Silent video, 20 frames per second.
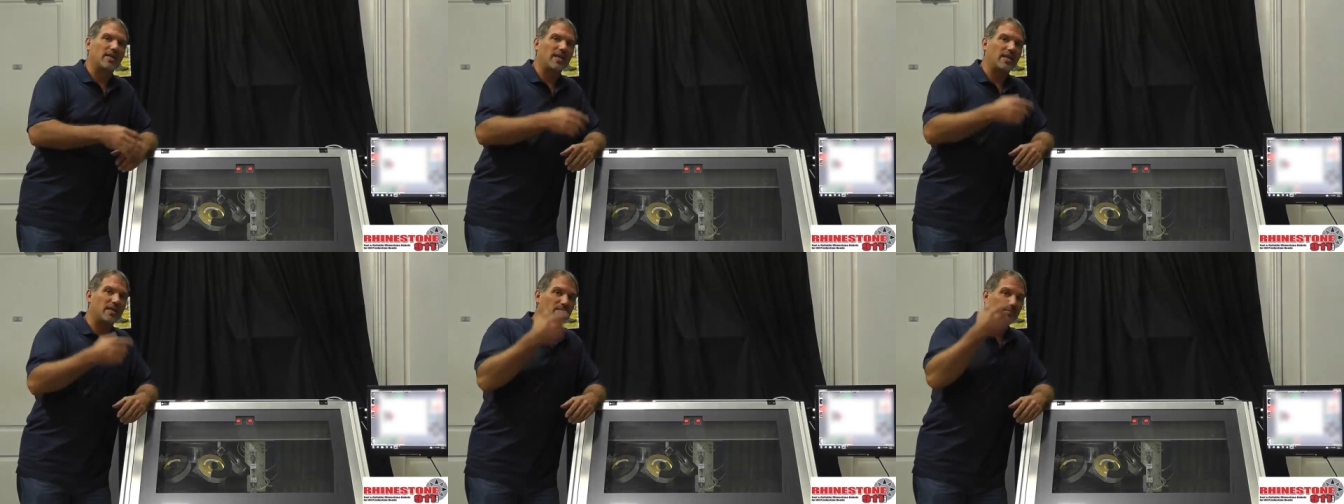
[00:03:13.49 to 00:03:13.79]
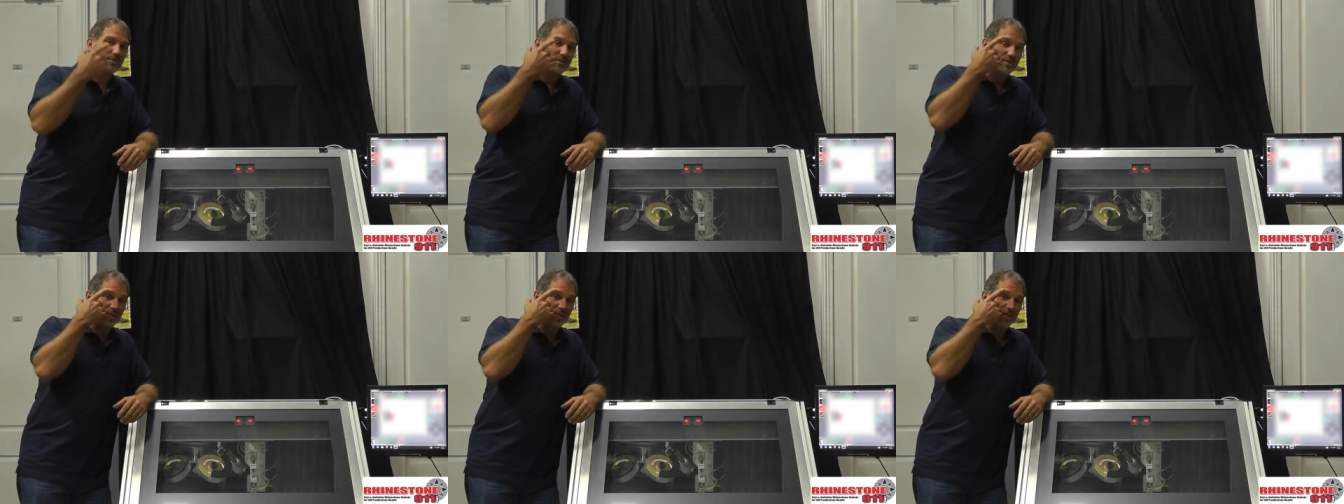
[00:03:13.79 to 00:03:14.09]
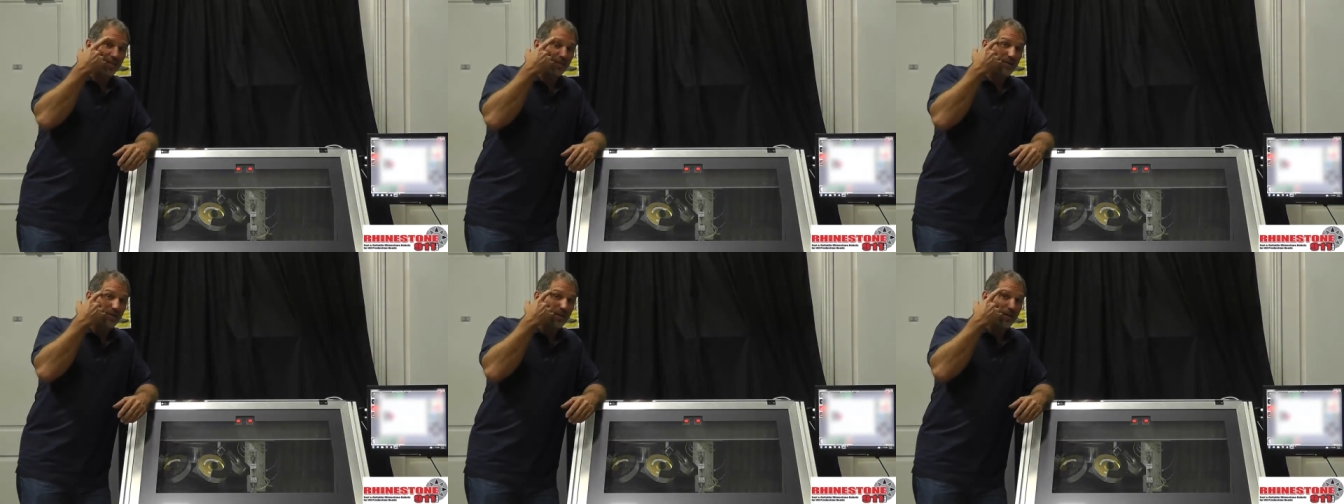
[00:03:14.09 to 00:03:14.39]
Get a
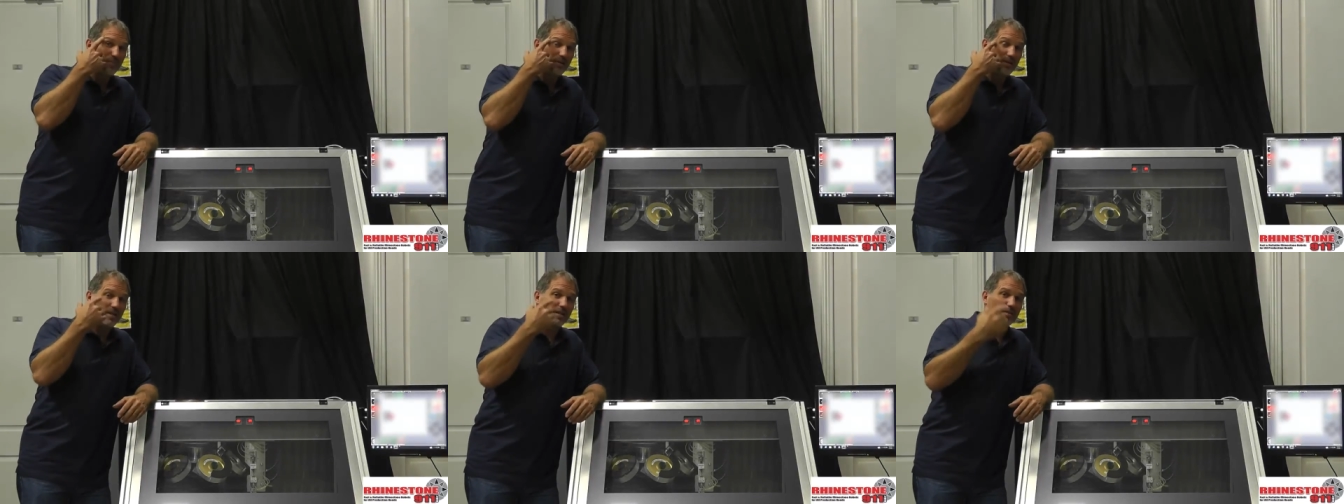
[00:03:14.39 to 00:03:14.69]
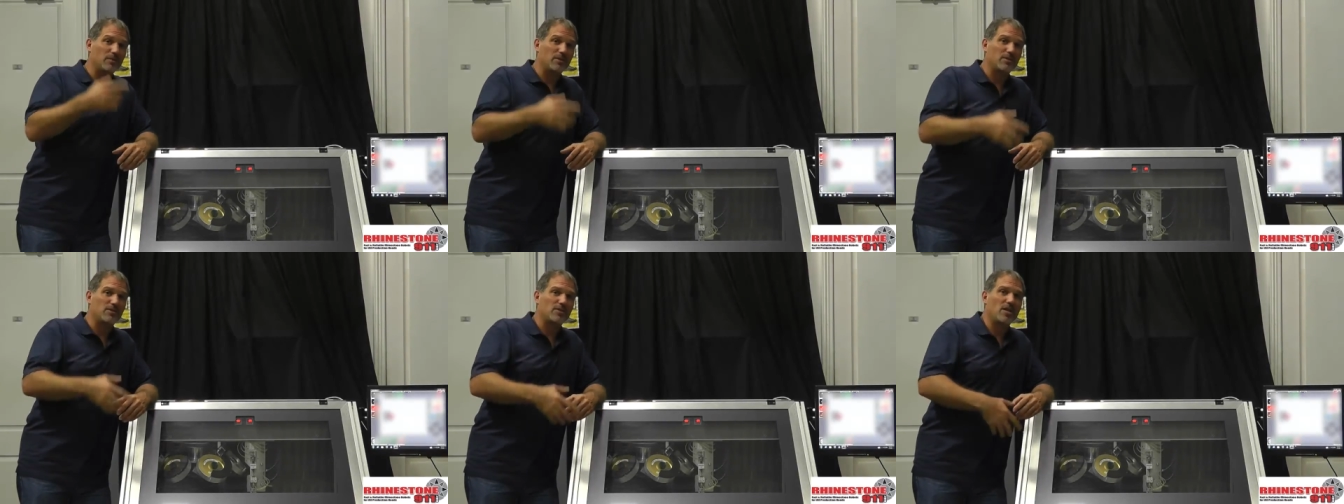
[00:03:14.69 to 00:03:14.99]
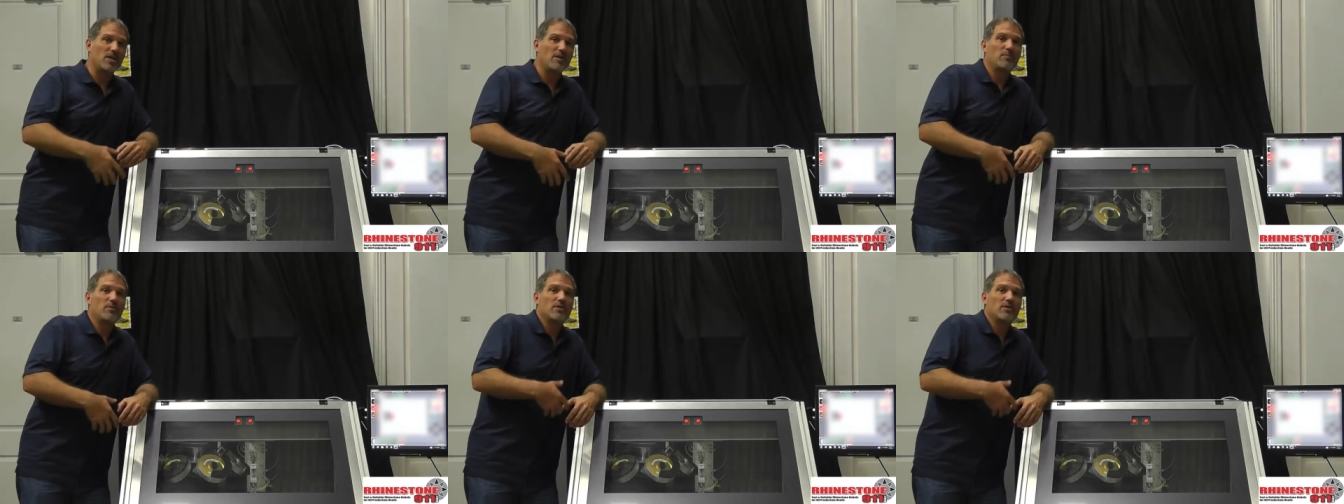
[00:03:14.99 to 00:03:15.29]
machine maybe a little bit
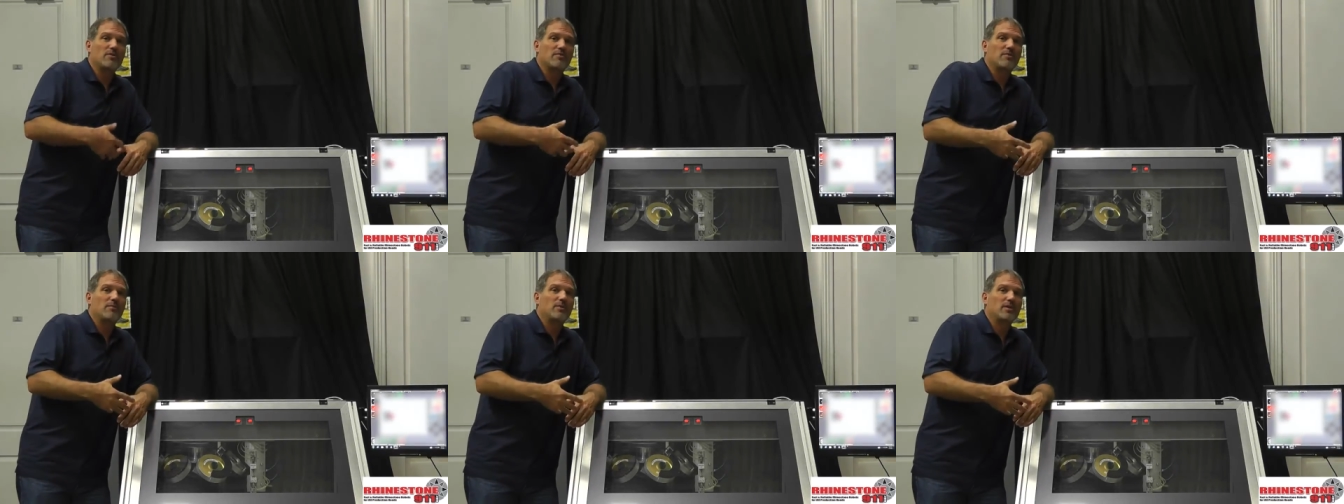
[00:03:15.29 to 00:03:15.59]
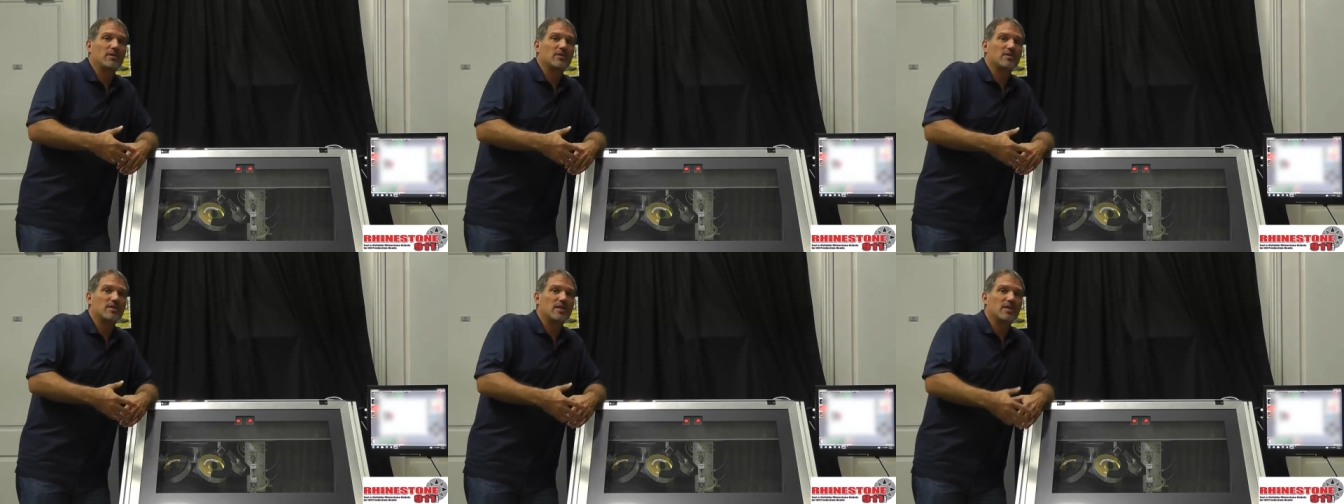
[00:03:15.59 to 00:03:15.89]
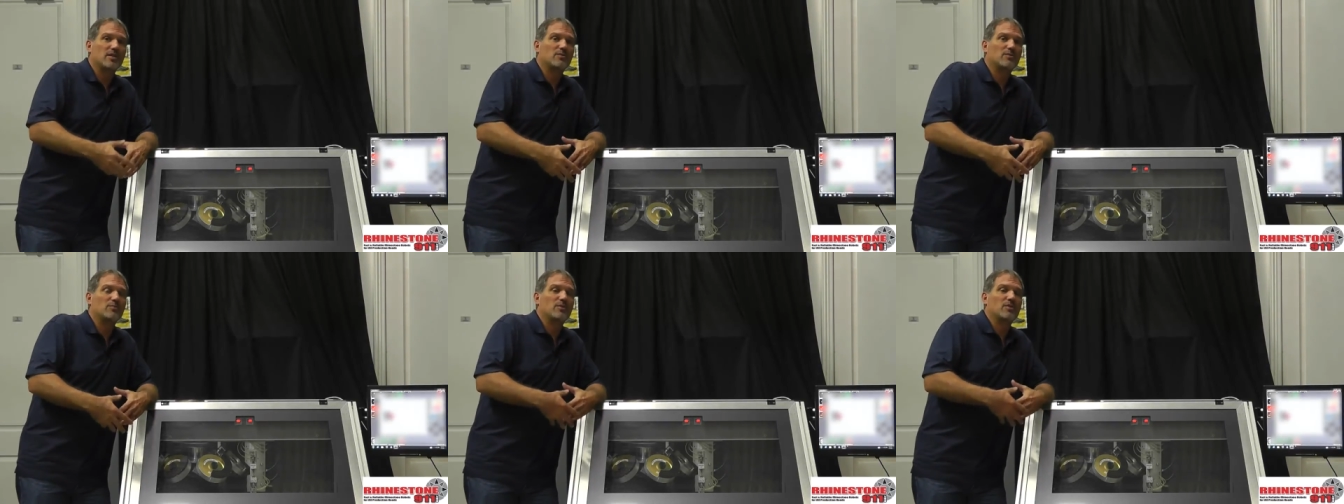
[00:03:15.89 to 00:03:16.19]
cheaper, or if I'm a good
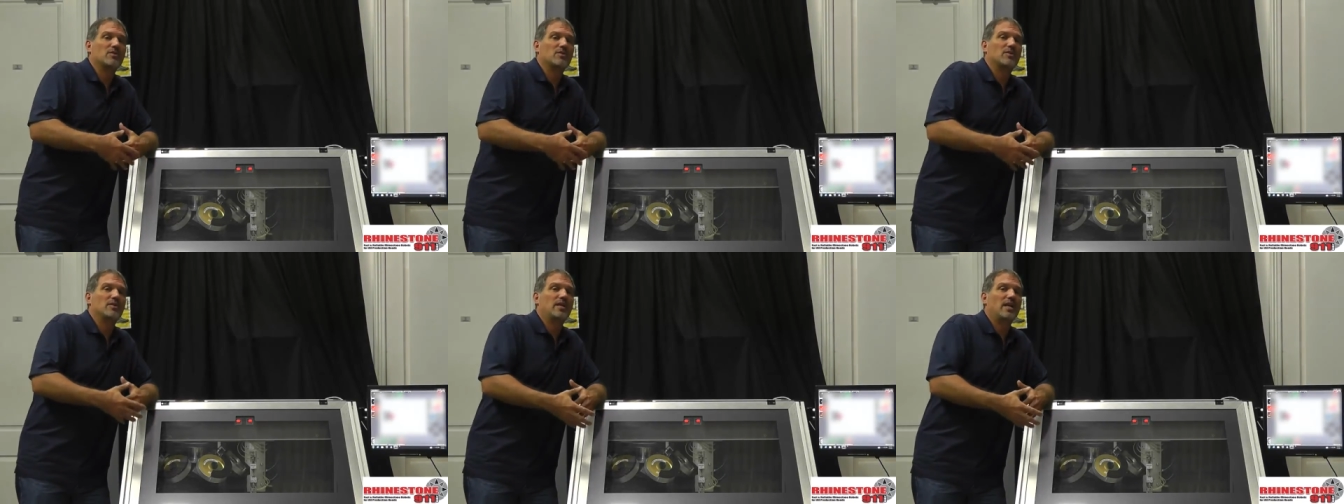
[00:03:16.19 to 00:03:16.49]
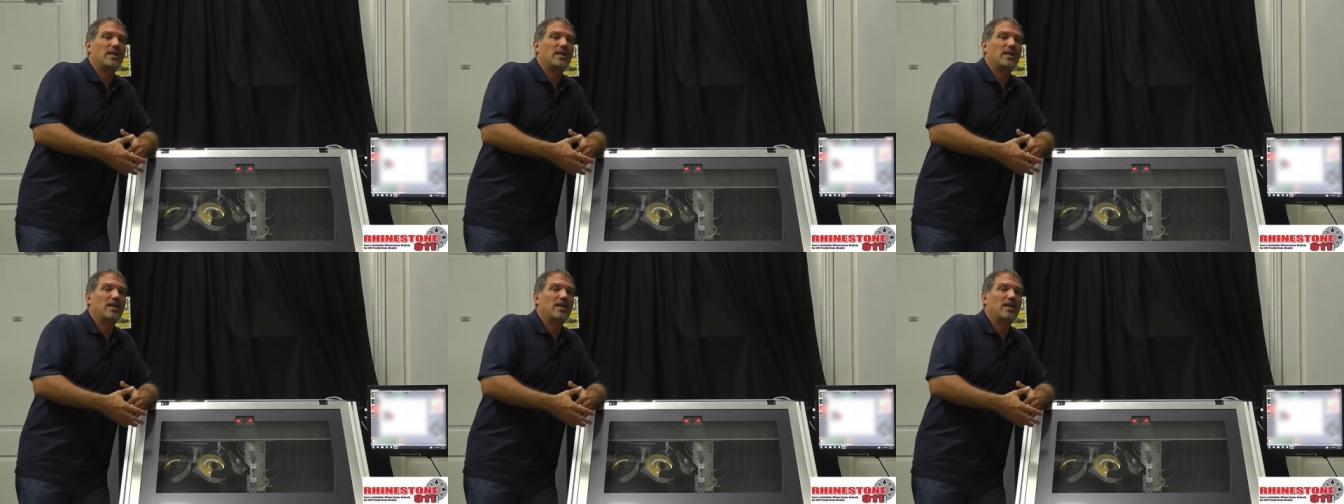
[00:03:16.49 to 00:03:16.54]
salesperson,